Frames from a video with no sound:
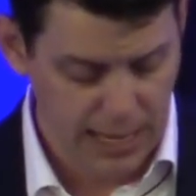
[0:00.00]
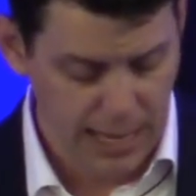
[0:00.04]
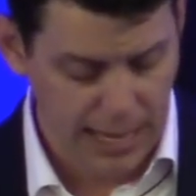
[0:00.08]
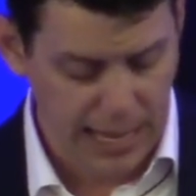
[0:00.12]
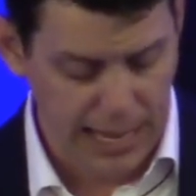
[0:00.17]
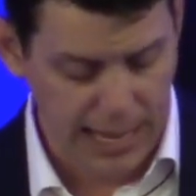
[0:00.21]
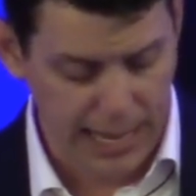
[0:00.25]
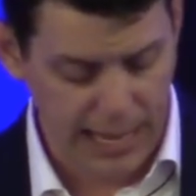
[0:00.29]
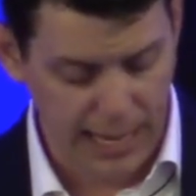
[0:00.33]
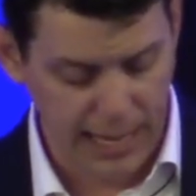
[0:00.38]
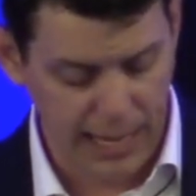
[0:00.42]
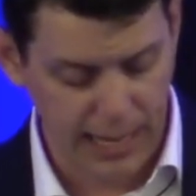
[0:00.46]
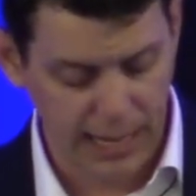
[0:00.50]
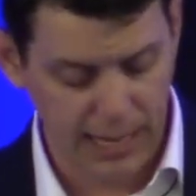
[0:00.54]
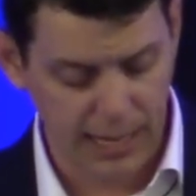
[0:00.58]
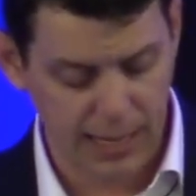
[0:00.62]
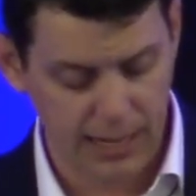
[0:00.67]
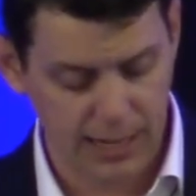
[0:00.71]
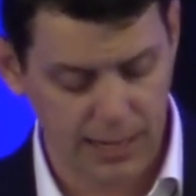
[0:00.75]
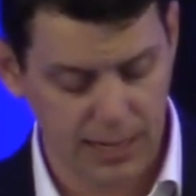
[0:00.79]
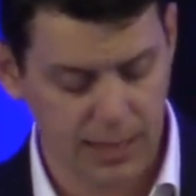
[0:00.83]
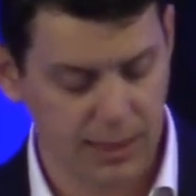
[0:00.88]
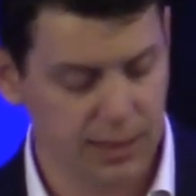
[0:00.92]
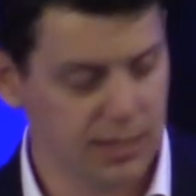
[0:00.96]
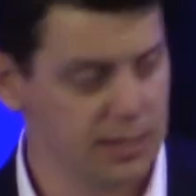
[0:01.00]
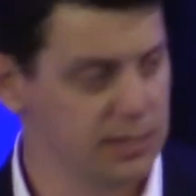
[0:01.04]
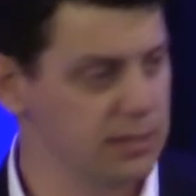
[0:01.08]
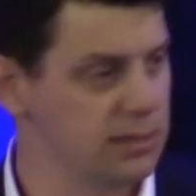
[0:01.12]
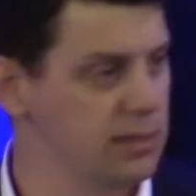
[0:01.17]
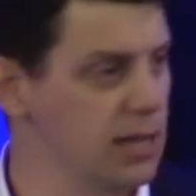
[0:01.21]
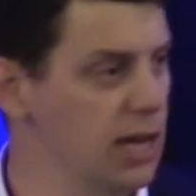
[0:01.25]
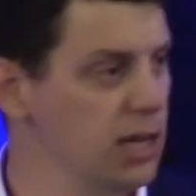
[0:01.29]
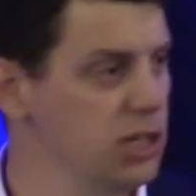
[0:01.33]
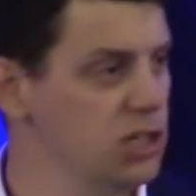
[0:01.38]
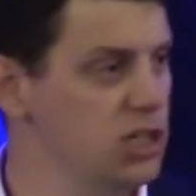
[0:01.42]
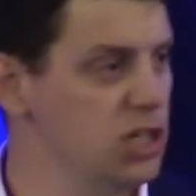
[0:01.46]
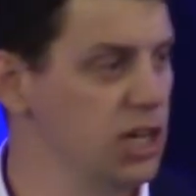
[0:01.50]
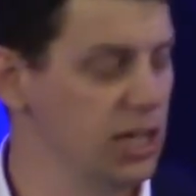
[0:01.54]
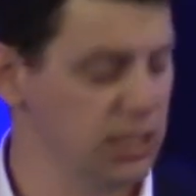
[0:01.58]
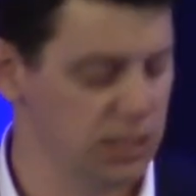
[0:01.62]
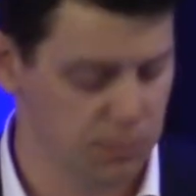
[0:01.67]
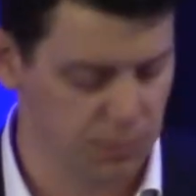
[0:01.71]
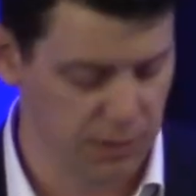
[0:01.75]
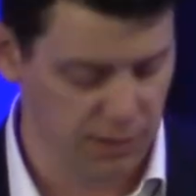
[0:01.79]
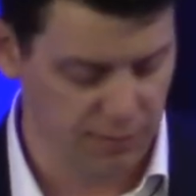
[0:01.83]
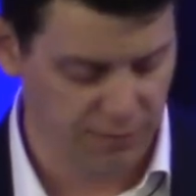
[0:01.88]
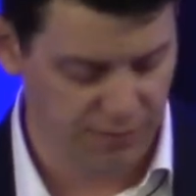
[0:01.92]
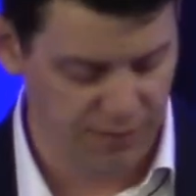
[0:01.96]
and this
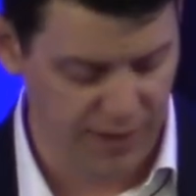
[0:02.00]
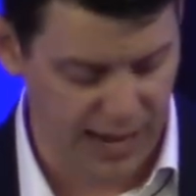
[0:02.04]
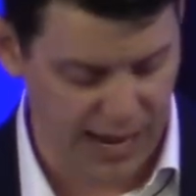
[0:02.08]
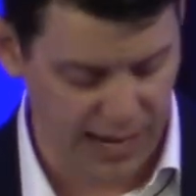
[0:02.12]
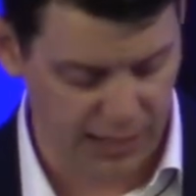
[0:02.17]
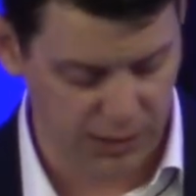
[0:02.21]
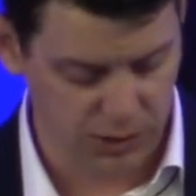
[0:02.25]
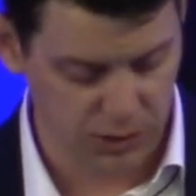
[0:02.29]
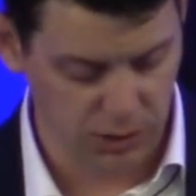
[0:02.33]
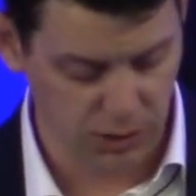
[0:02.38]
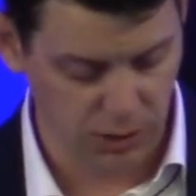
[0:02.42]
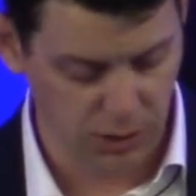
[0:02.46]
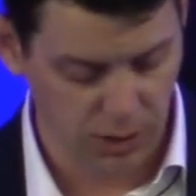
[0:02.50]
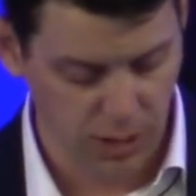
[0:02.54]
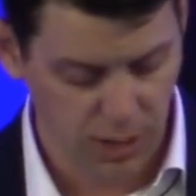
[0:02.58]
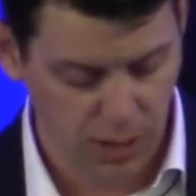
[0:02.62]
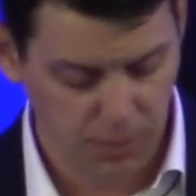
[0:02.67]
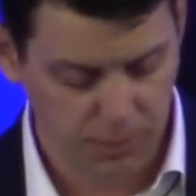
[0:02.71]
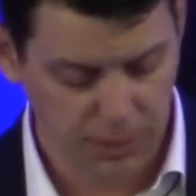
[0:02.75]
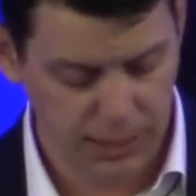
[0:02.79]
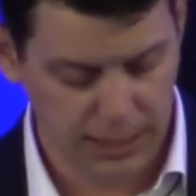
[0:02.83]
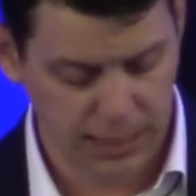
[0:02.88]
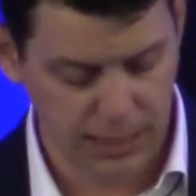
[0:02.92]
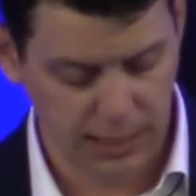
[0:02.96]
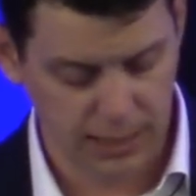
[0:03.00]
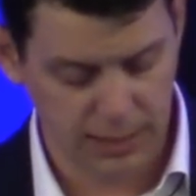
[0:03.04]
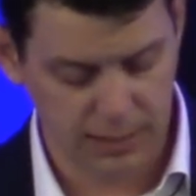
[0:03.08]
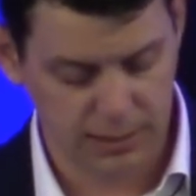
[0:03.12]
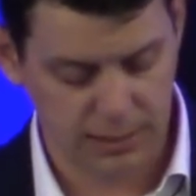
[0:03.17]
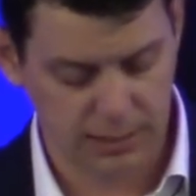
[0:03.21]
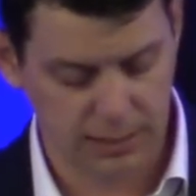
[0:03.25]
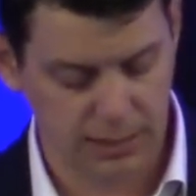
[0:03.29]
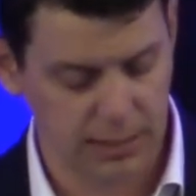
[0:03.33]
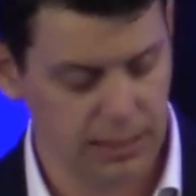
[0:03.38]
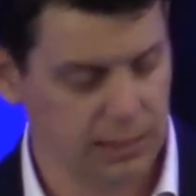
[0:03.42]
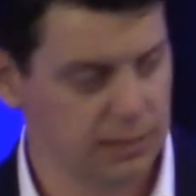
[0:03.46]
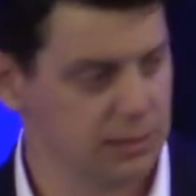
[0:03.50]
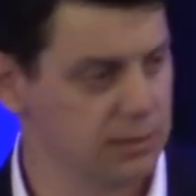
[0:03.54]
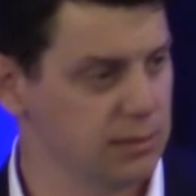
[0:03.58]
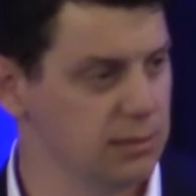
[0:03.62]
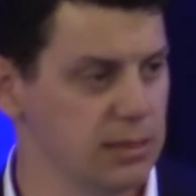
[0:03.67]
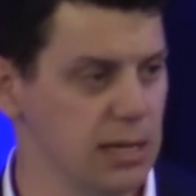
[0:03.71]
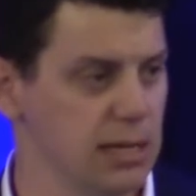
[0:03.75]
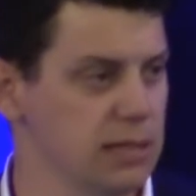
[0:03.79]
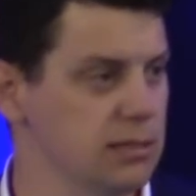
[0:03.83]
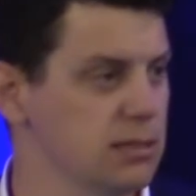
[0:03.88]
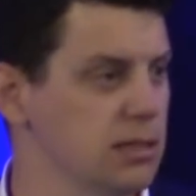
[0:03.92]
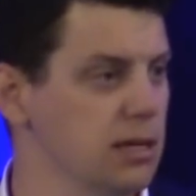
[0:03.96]
adjustment factor, because it's
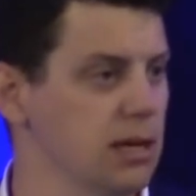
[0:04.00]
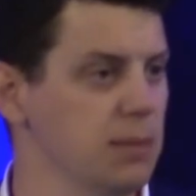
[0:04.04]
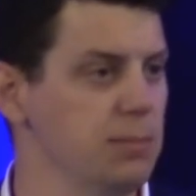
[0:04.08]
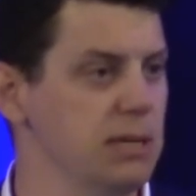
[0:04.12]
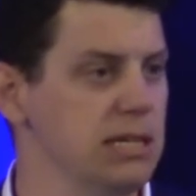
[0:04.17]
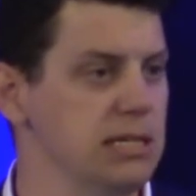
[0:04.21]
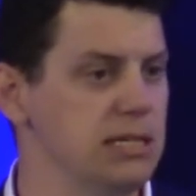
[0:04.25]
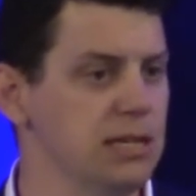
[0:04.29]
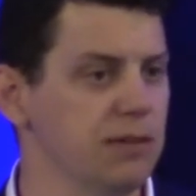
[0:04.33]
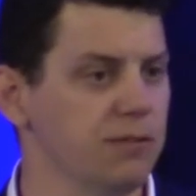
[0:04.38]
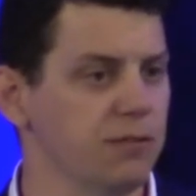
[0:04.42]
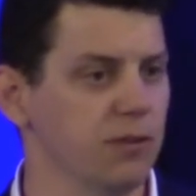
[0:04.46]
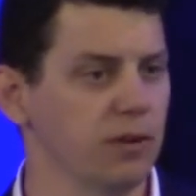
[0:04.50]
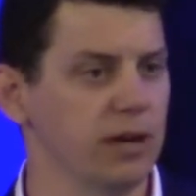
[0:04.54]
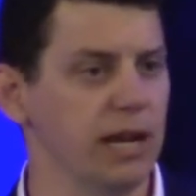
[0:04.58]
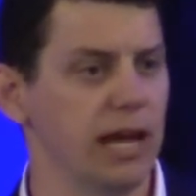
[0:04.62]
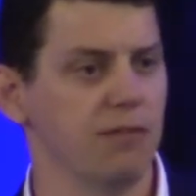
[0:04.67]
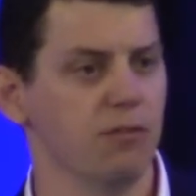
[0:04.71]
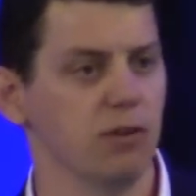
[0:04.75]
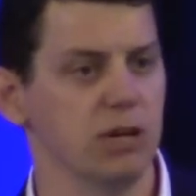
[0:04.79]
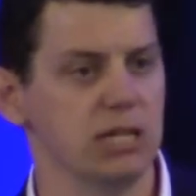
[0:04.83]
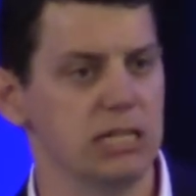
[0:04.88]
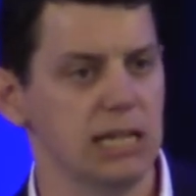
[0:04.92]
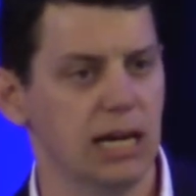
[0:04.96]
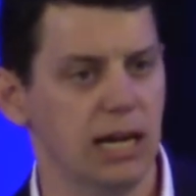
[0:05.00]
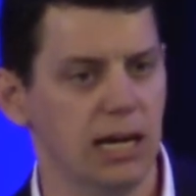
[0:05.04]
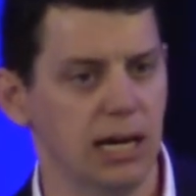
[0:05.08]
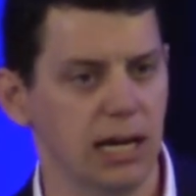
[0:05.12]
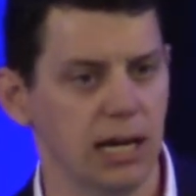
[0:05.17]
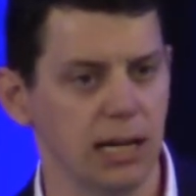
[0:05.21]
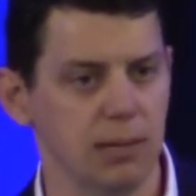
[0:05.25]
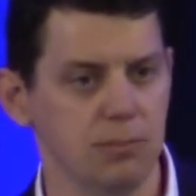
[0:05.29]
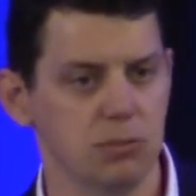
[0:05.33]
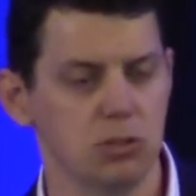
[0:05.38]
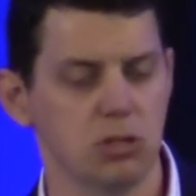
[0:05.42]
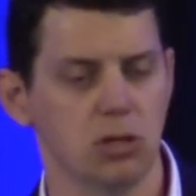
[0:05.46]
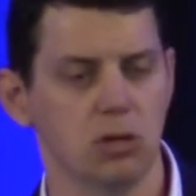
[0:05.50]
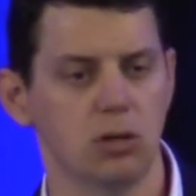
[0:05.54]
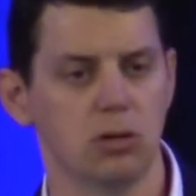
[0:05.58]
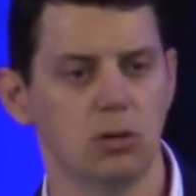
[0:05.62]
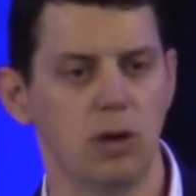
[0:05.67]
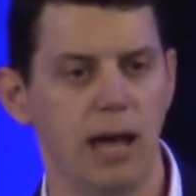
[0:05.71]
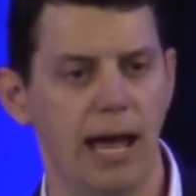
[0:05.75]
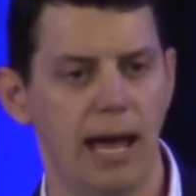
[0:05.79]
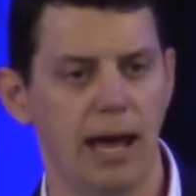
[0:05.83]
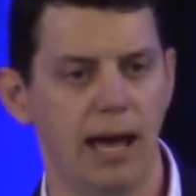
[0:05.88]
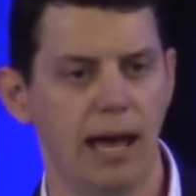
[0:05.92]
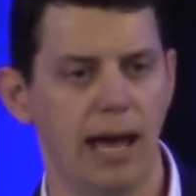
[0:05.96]
going to be different every time. So
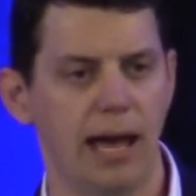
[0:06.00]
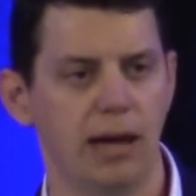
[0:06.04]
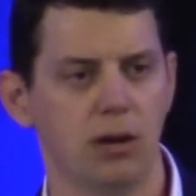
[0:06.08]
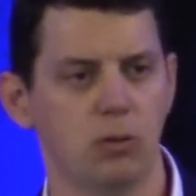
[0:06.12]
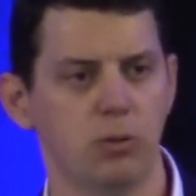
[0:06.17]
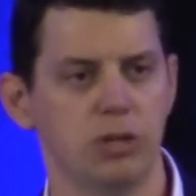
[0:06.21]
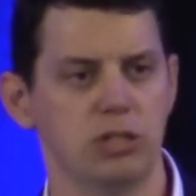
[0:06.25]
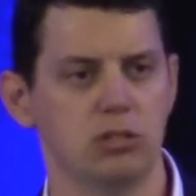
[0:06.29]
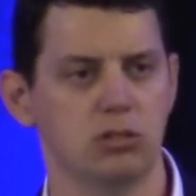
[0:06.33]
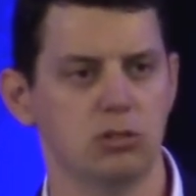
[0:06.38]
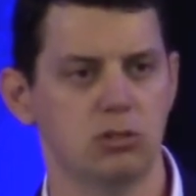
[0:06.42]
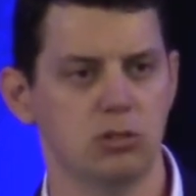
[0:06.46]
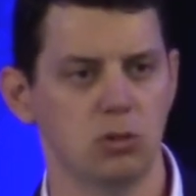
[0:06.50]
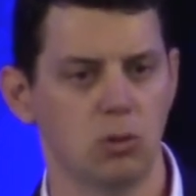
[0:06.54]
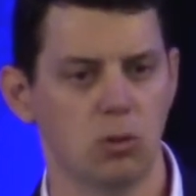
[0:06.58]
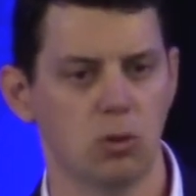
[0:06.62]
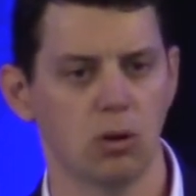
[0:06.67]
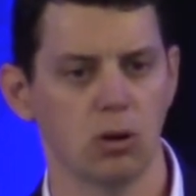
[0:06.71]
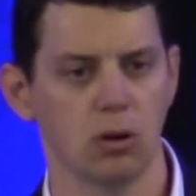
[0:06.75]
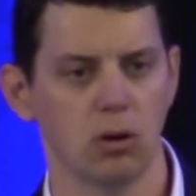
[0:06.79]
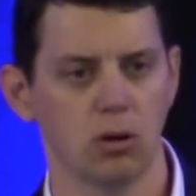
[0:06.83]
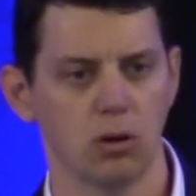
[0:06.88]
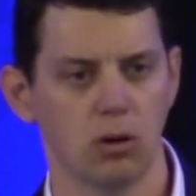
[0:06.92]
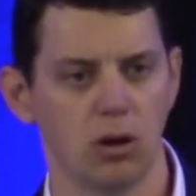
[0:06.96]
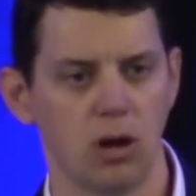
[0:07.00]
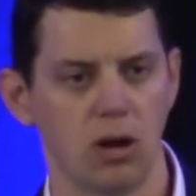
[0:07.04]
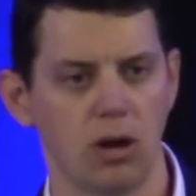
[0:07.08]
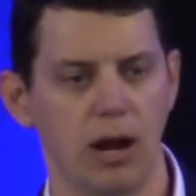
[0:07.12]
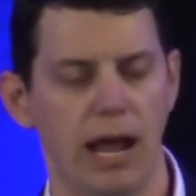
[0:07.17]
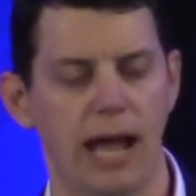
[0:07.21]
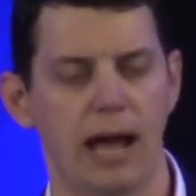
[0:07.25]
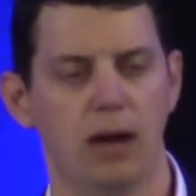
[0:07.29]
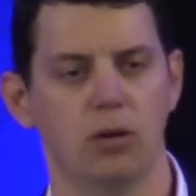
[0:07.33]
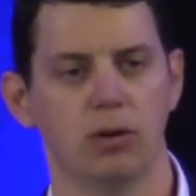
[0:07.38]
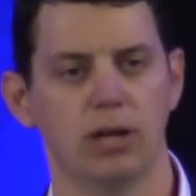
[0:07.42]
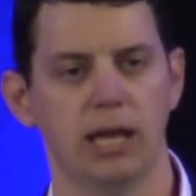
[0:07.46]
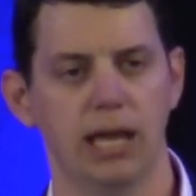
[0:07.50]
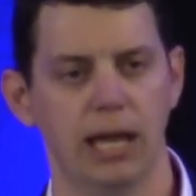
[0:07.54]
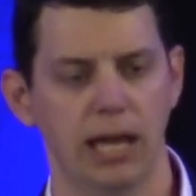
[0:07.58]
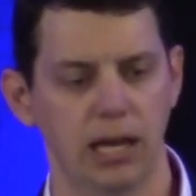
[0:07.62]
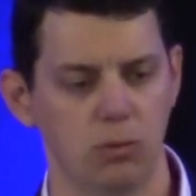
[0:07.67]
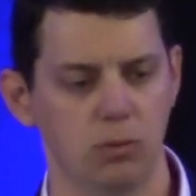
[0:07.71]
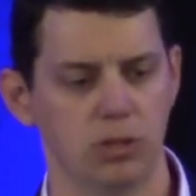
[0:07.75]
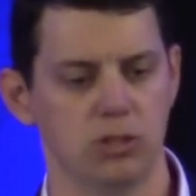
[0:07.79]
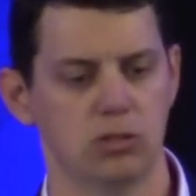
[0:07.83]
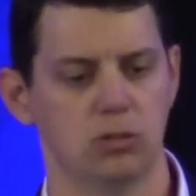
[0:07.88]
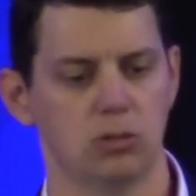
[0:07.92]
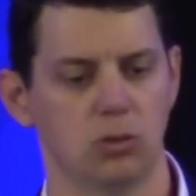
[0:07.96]
how do we store, or how can
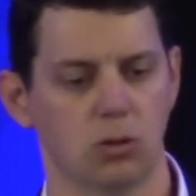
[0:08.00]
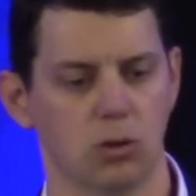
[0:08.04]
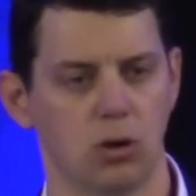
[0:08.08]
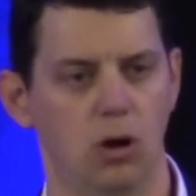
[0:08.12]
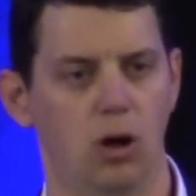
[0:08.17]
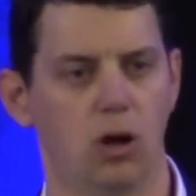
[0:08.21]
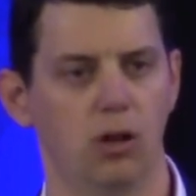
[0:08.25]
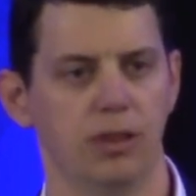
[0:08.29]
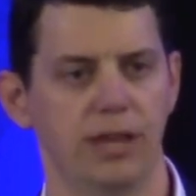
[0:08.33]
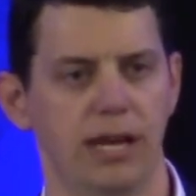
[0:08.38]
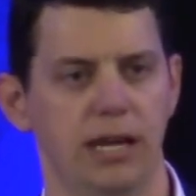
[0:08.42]
we store all that